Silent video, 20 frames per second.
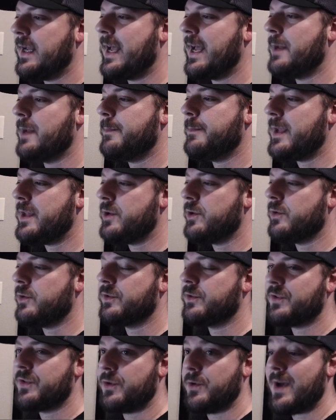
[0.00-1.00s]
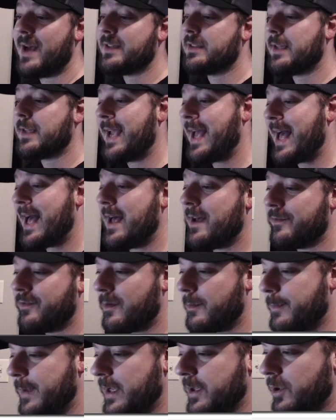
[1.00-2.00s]
and menus, you actually have
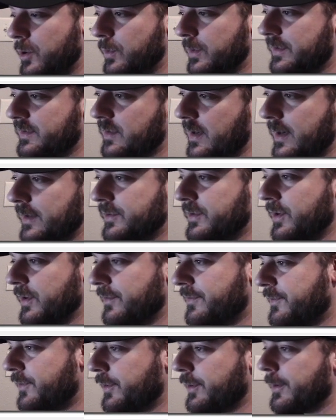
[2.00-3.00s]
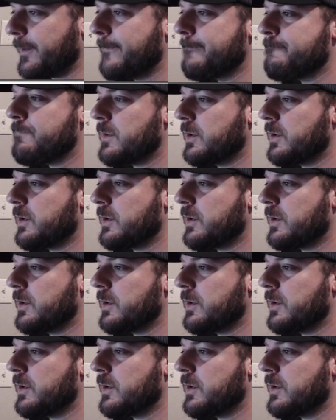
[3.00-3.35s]
a menu assigned to your footer.